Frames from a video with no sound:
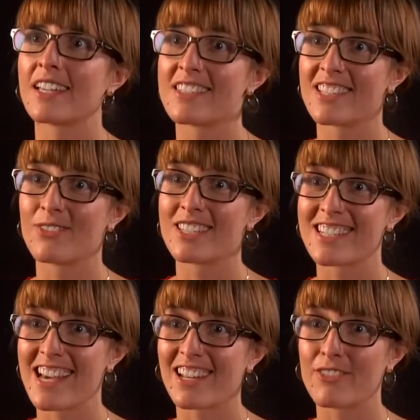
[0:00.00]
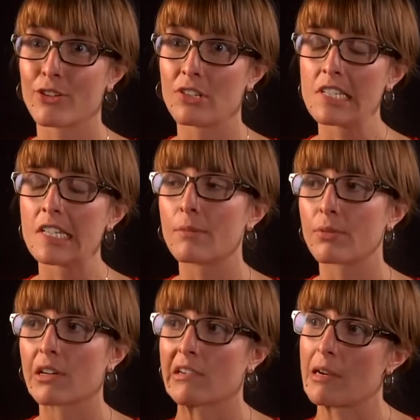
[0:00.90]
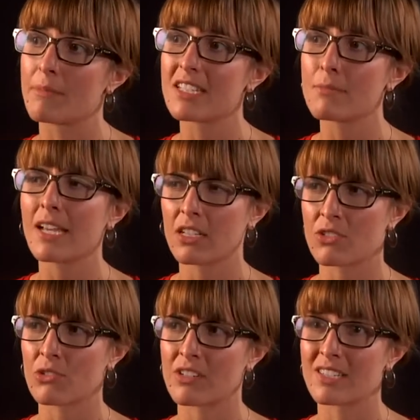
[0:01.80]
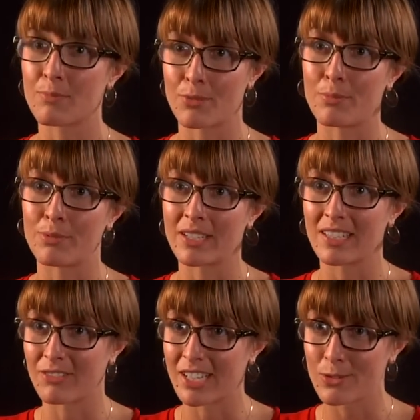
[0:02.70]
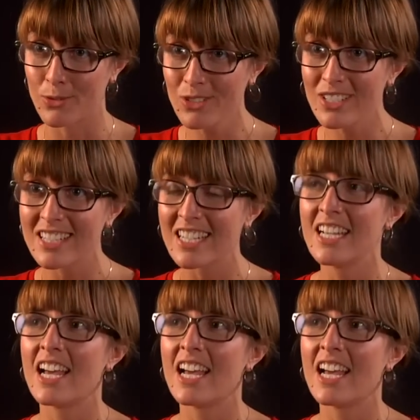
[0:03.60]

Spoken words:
to consider when starting a volunteer program is to make sure it's appropriately resourced,